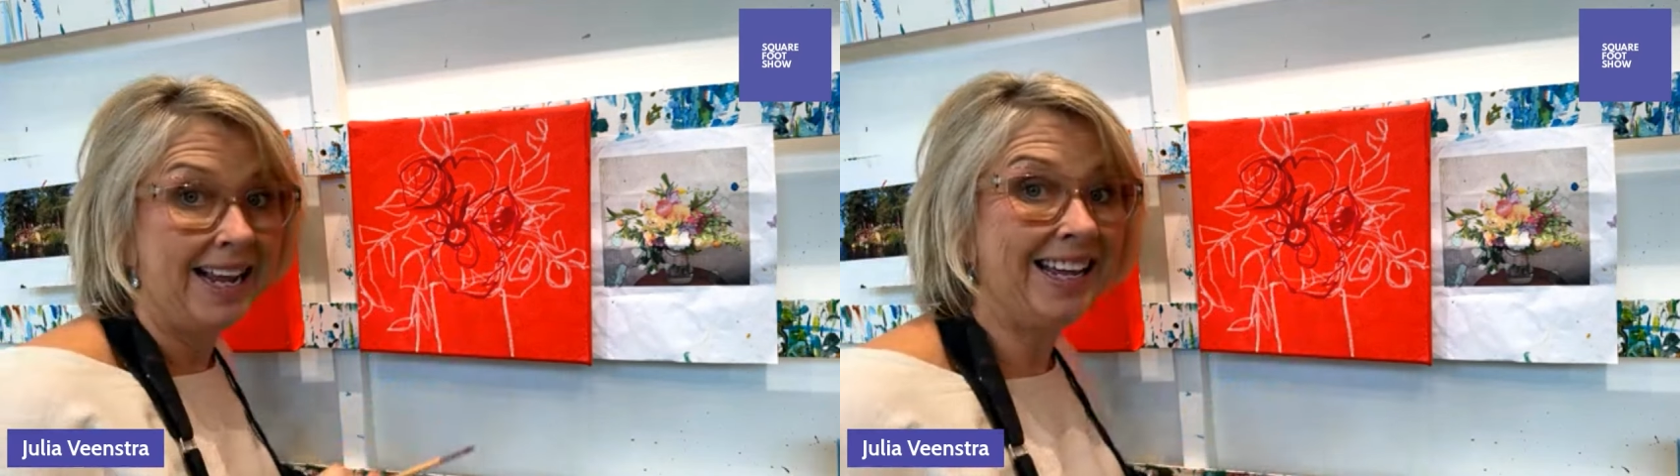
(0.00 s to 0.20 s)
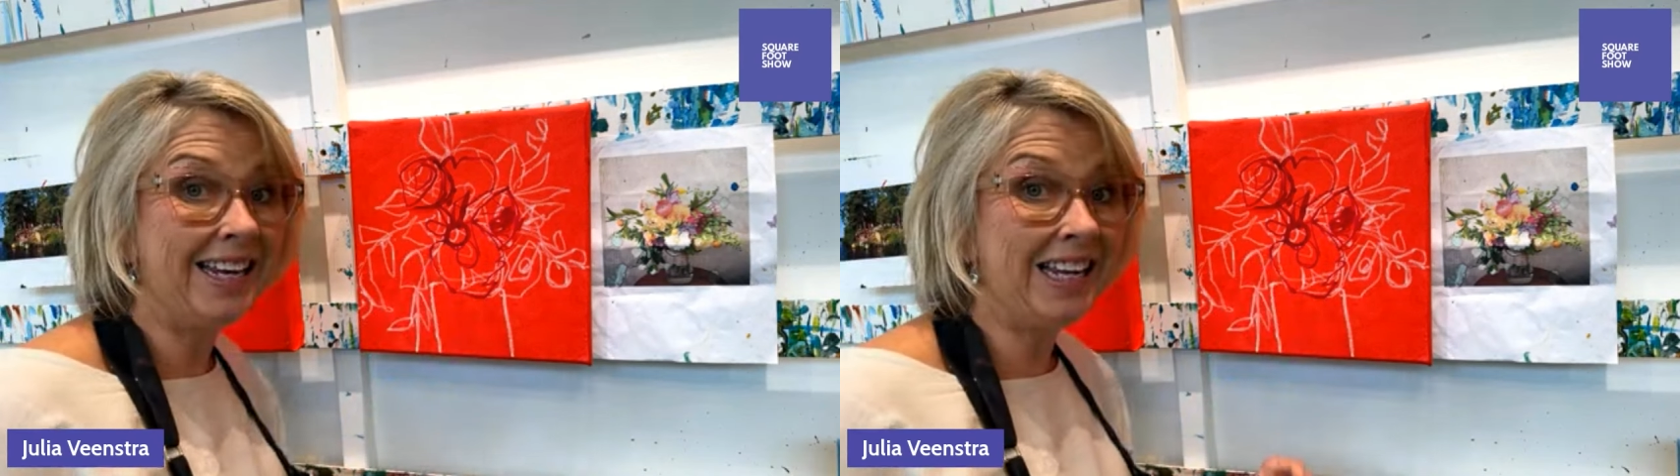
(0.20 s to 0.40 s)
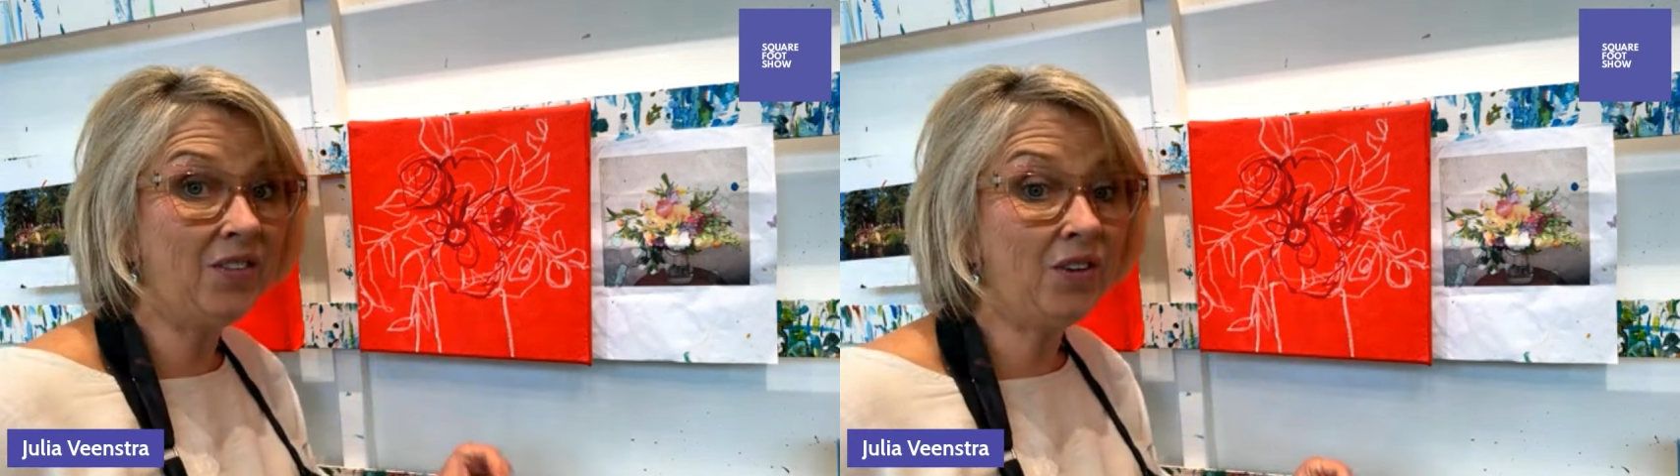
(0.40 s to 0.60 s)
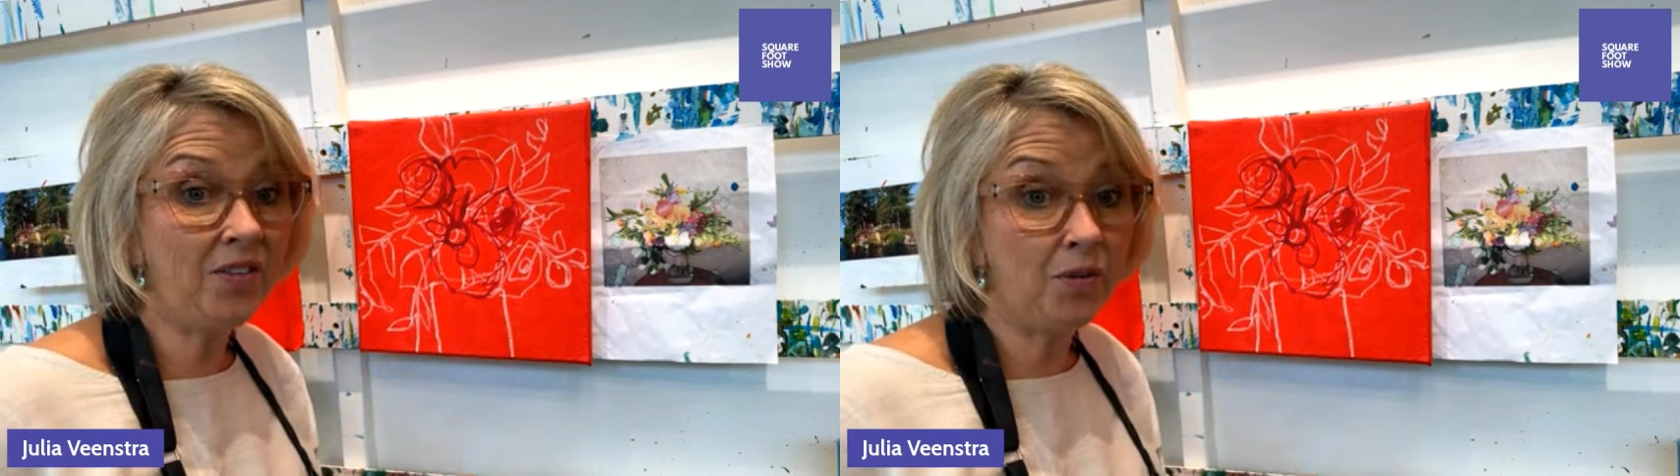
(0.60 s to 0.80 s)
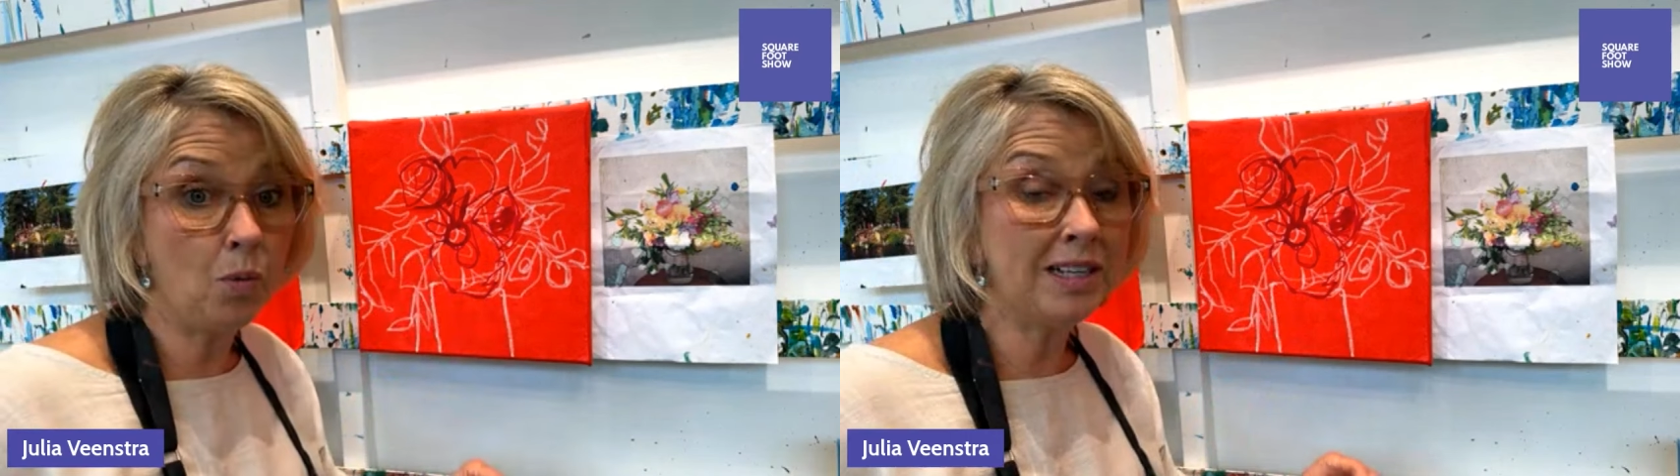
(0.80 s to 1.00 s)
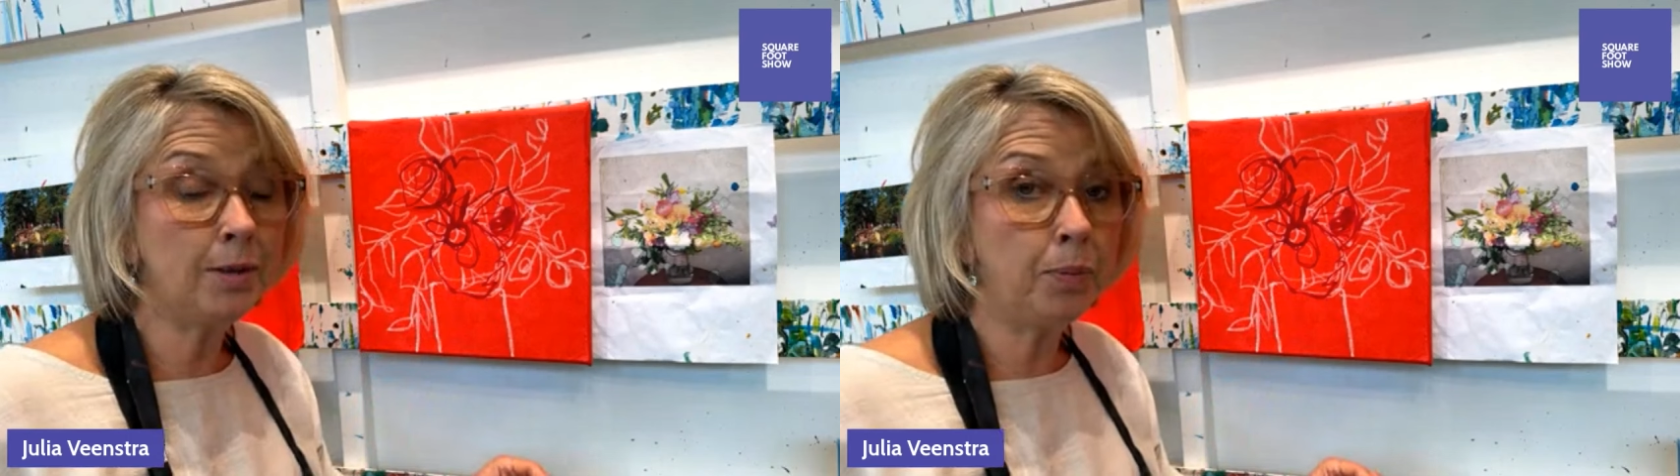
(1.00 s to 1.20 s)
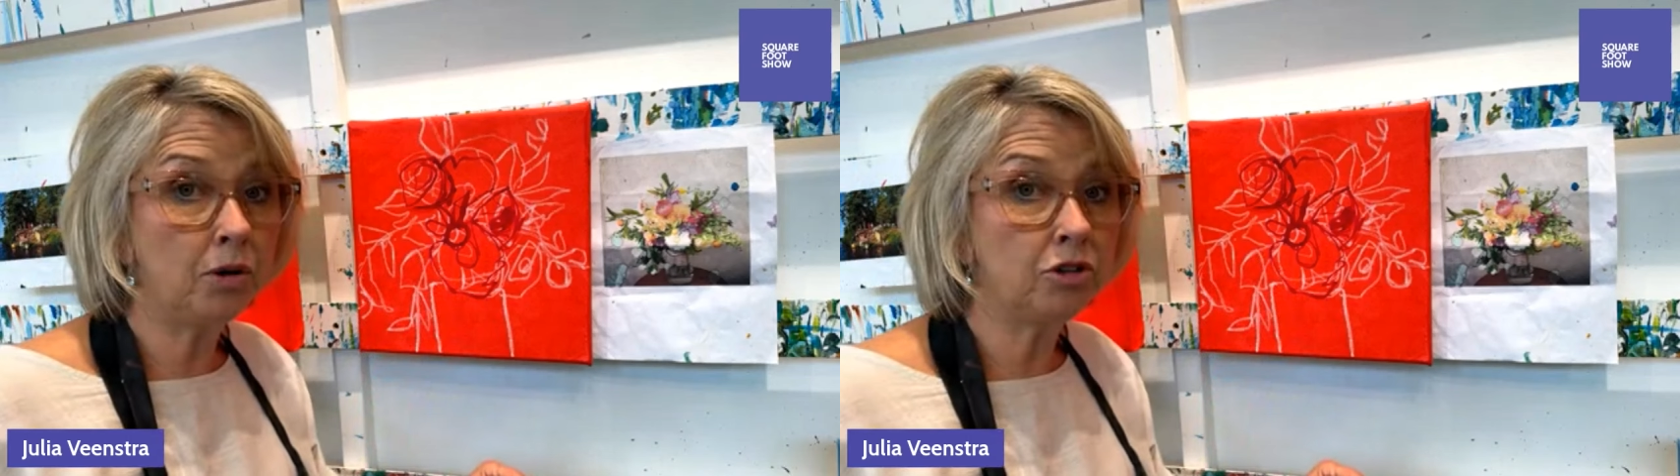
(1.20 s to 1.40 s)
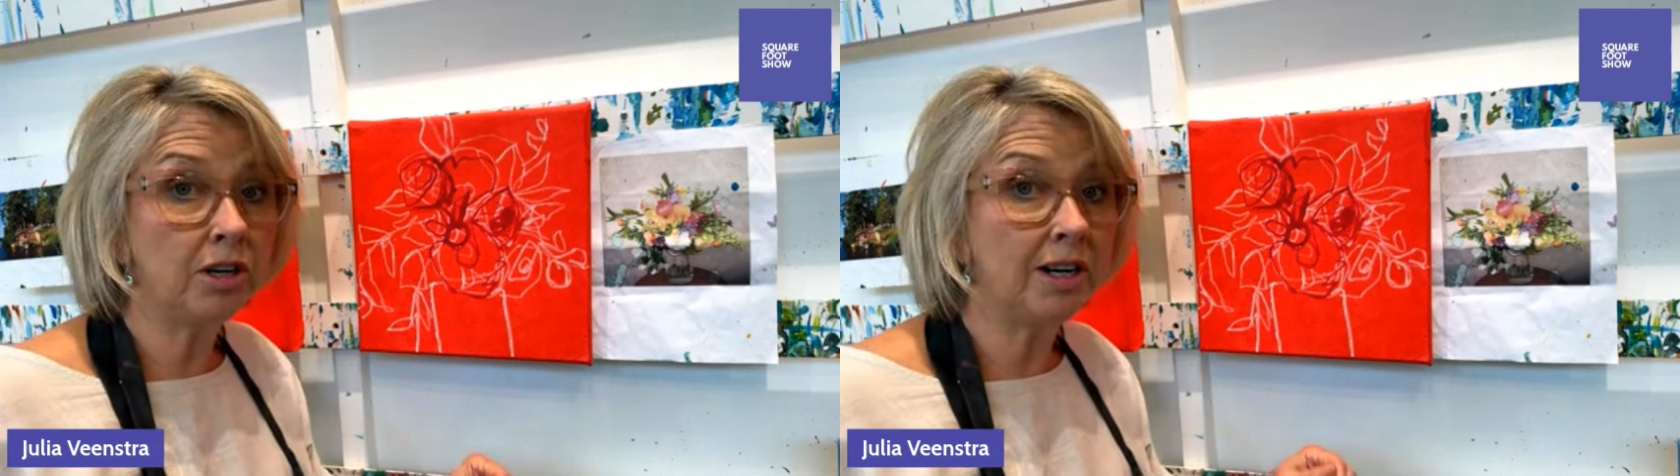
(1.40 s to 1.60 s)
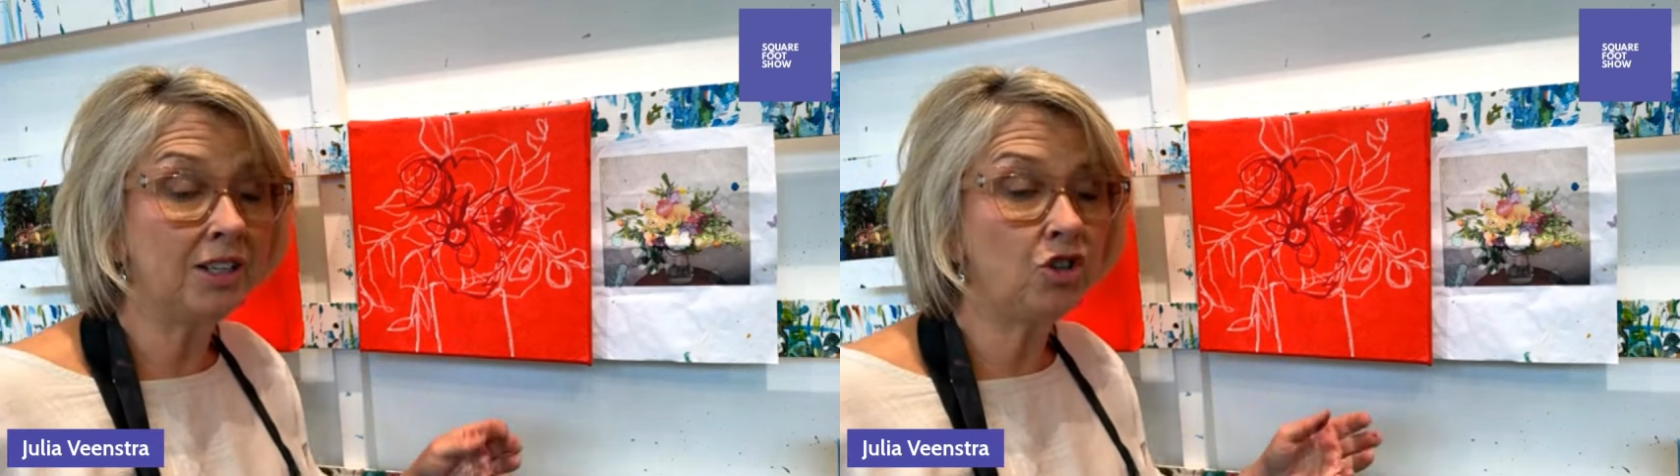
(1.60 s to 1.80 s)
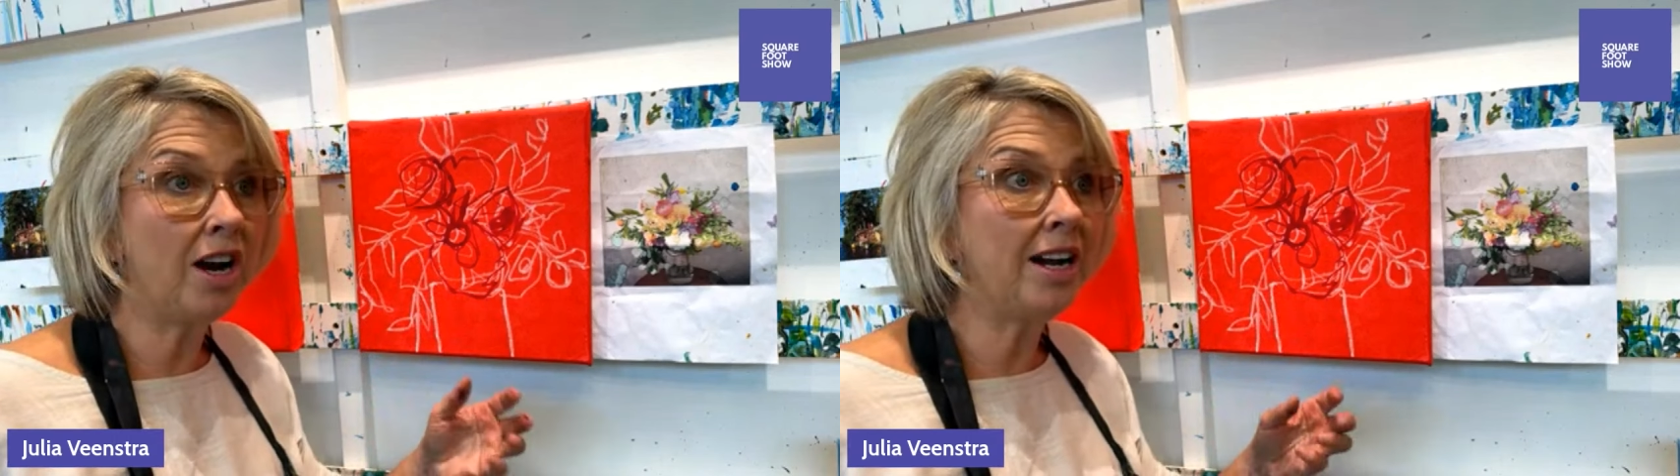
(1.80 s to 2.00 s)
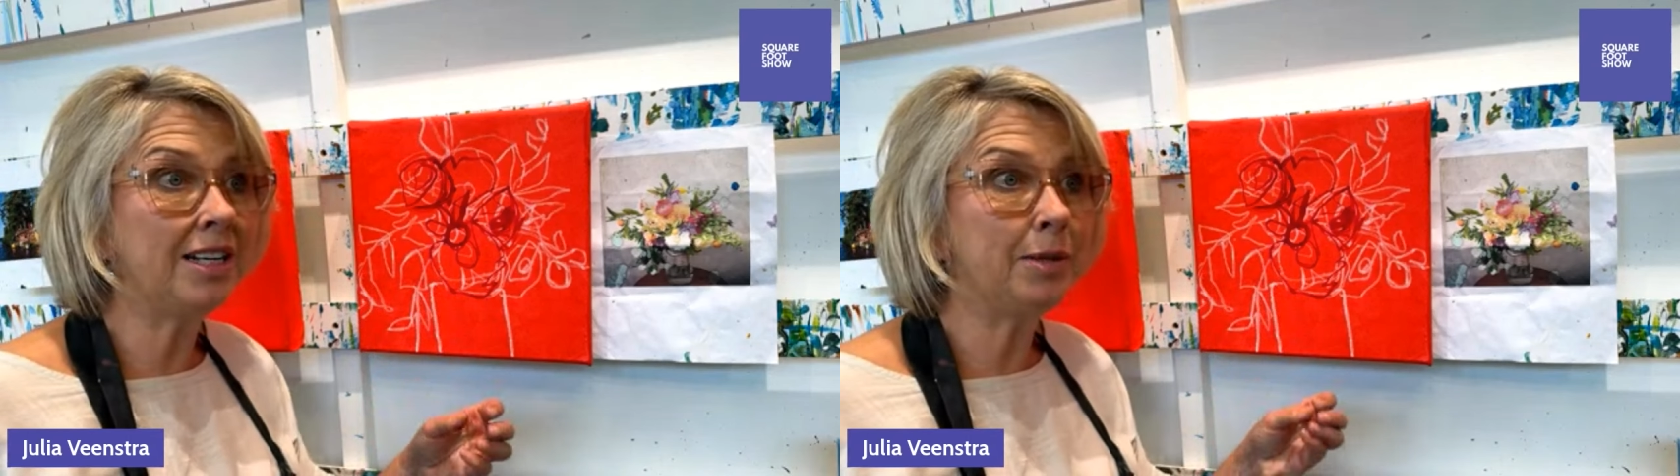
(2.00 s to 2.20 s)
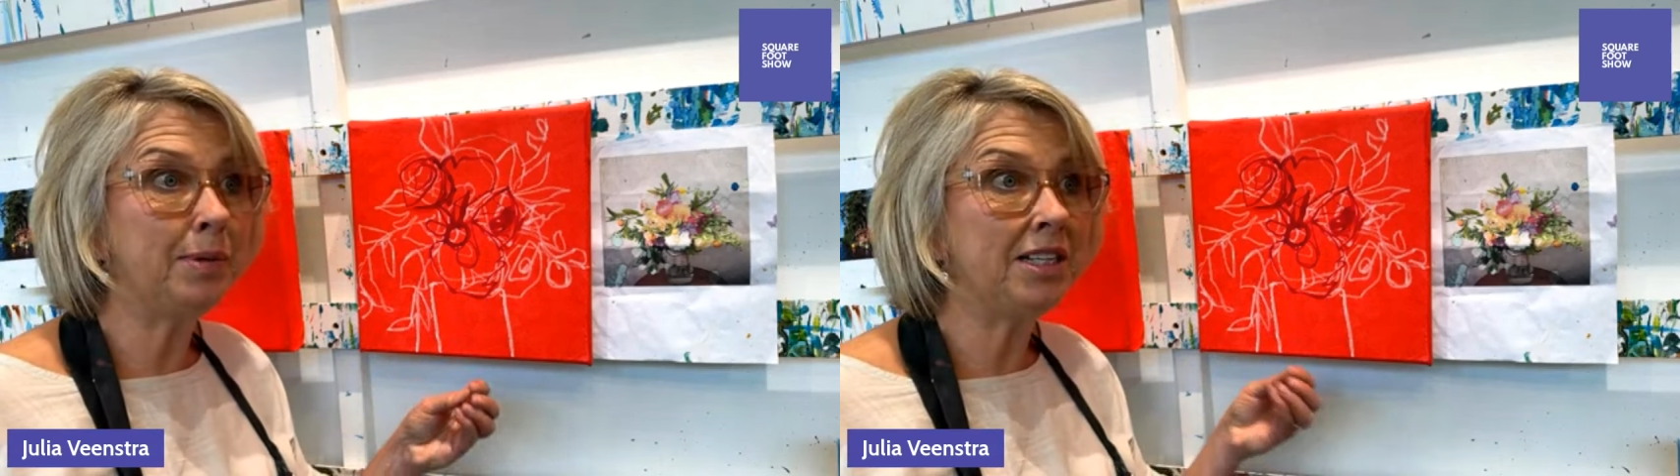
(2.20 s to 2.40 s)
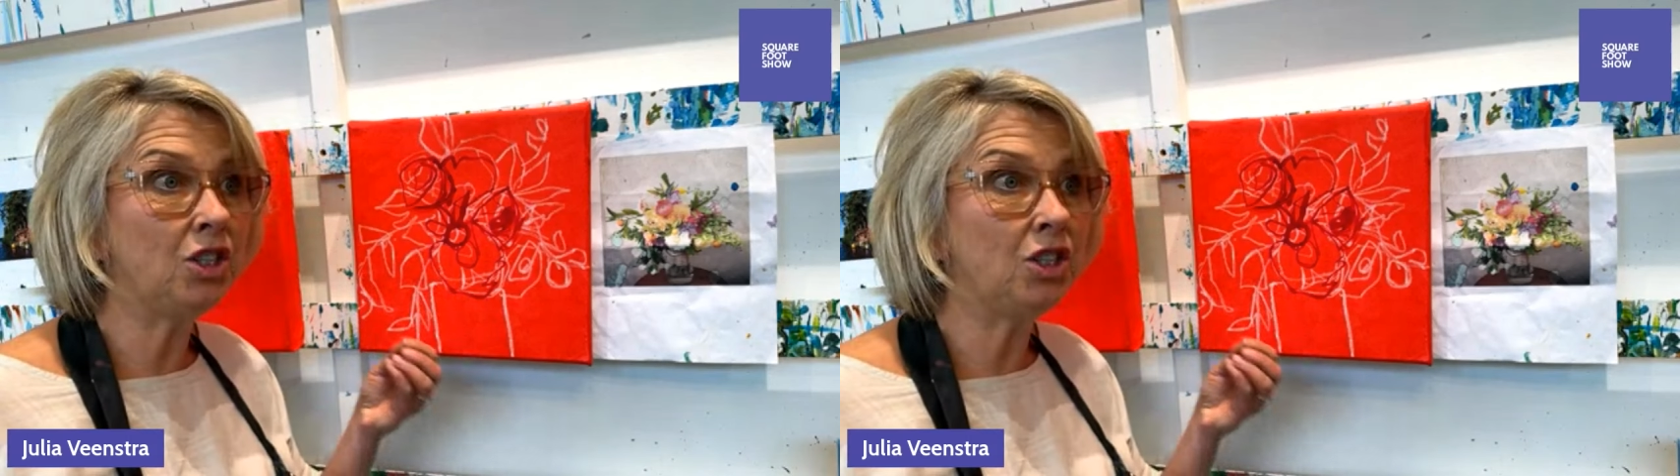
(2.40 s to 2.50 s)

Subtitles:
And even if it was a portrait, I try not to be